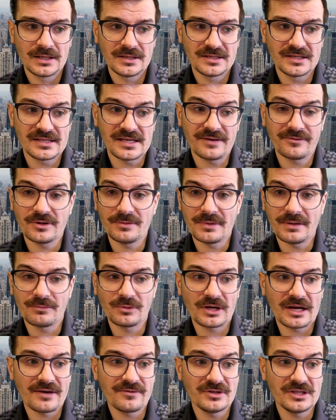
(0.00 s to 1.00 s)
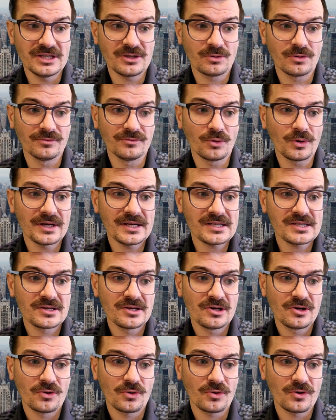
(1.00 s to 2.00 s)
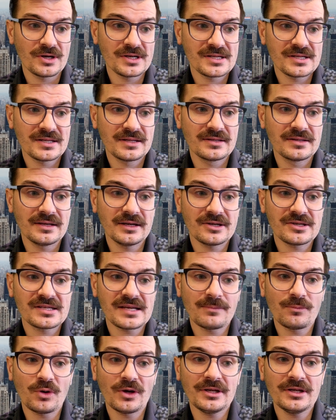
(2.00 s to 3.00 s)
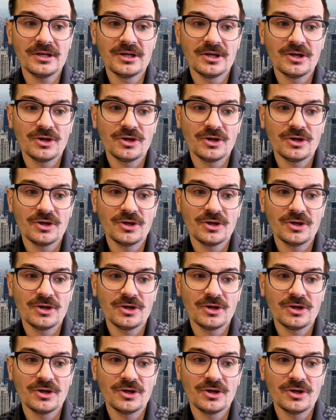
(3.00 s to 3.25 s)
Does every member have an equal voice, or is there someone